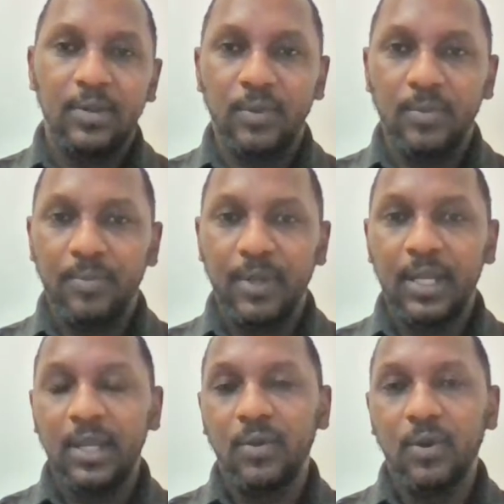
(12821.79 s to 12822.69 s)
And we
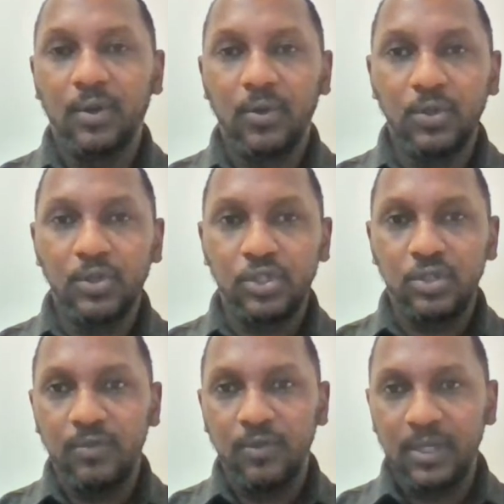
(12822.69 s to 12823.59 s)
pray let God
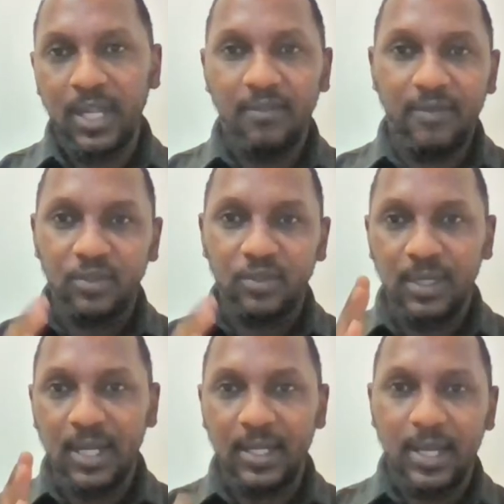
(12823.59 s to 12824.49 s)
continue for
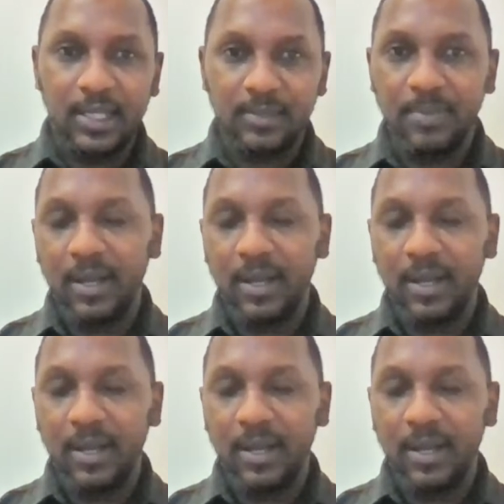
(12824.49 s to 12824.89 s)
diverting at the right